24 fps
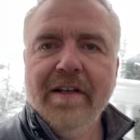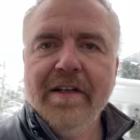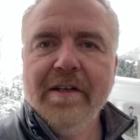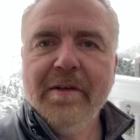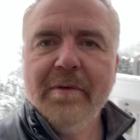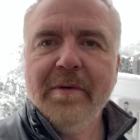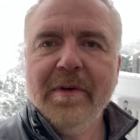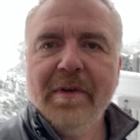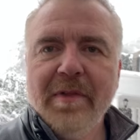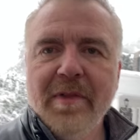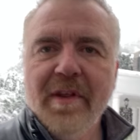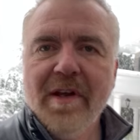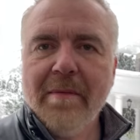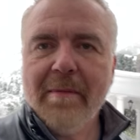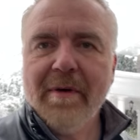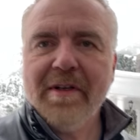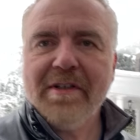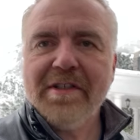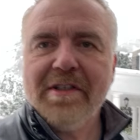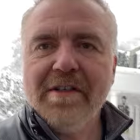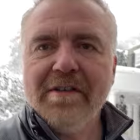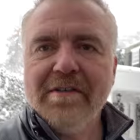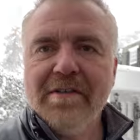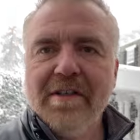with not much
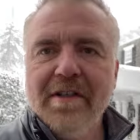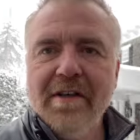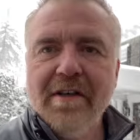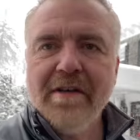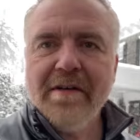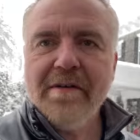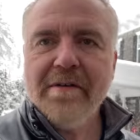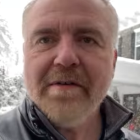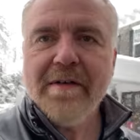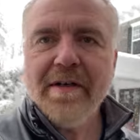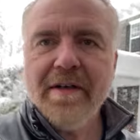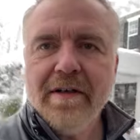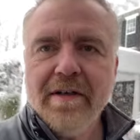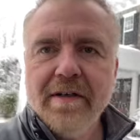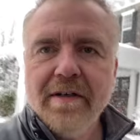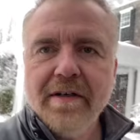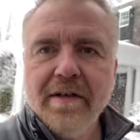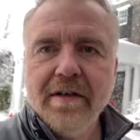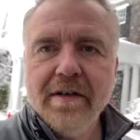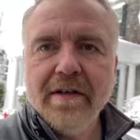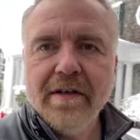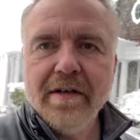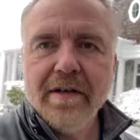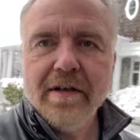else to do,
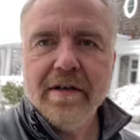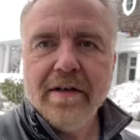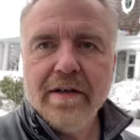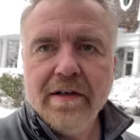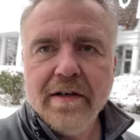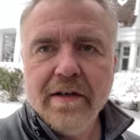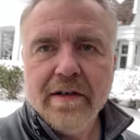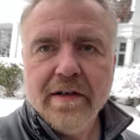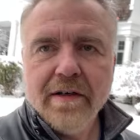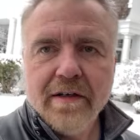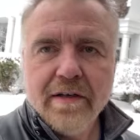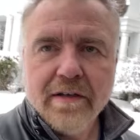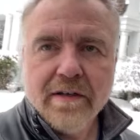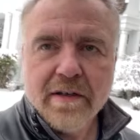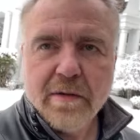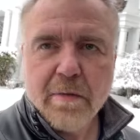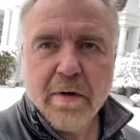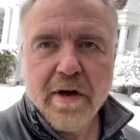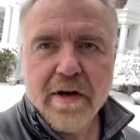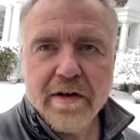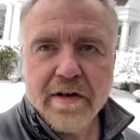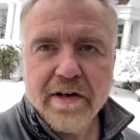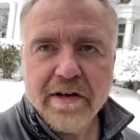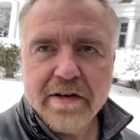
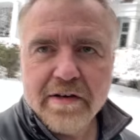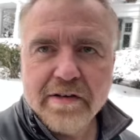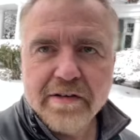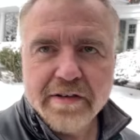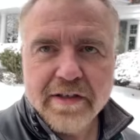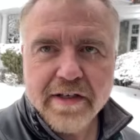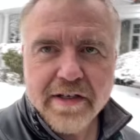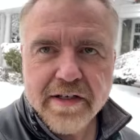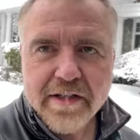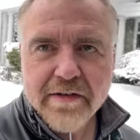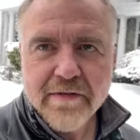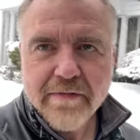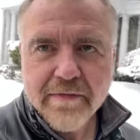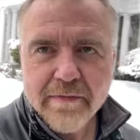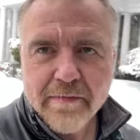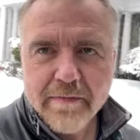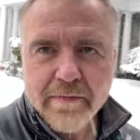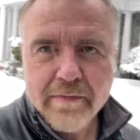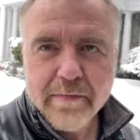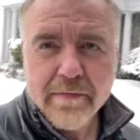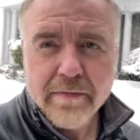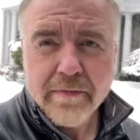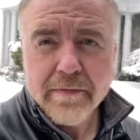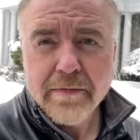tobogganing all done,
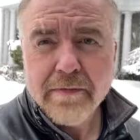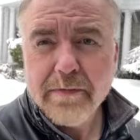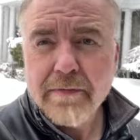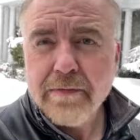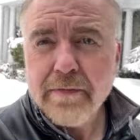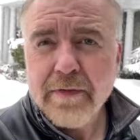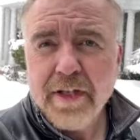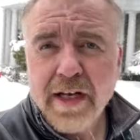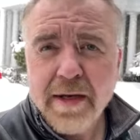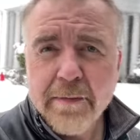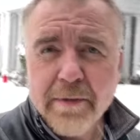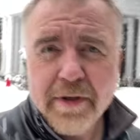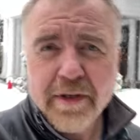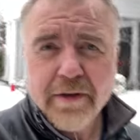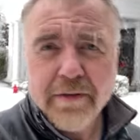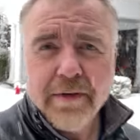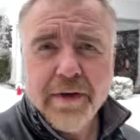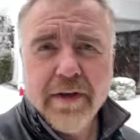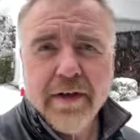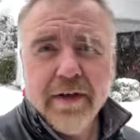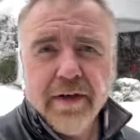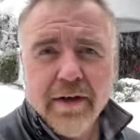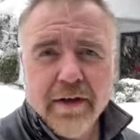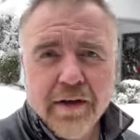time to
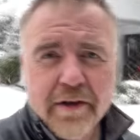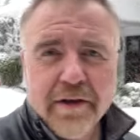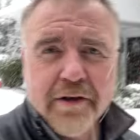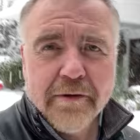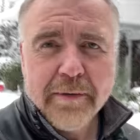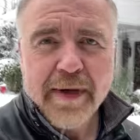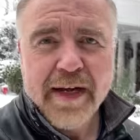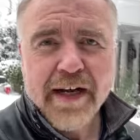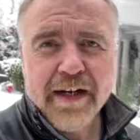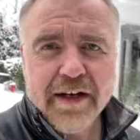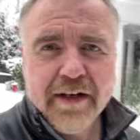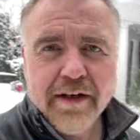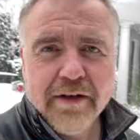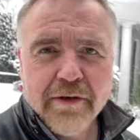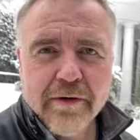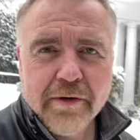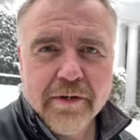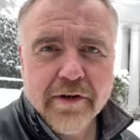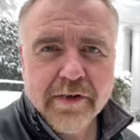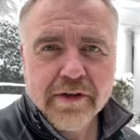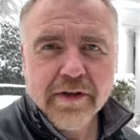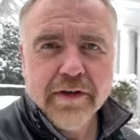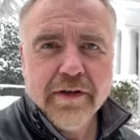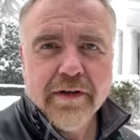go back
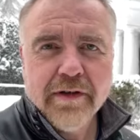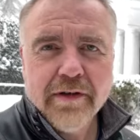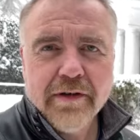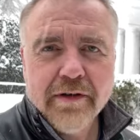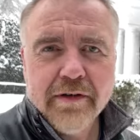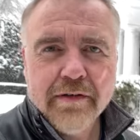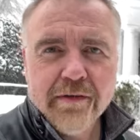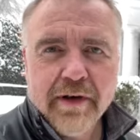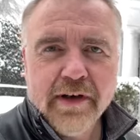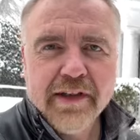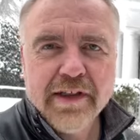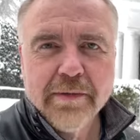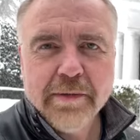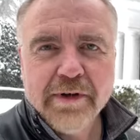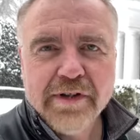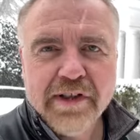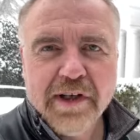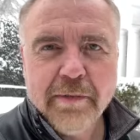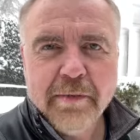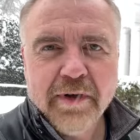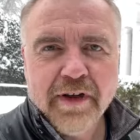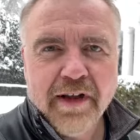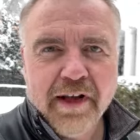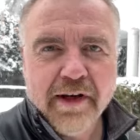indoors and write some
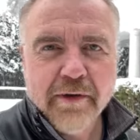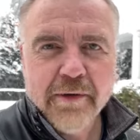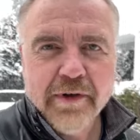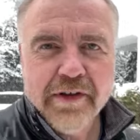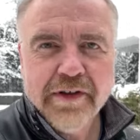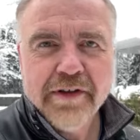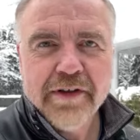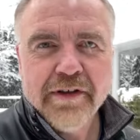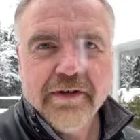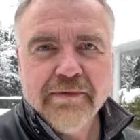assembly language.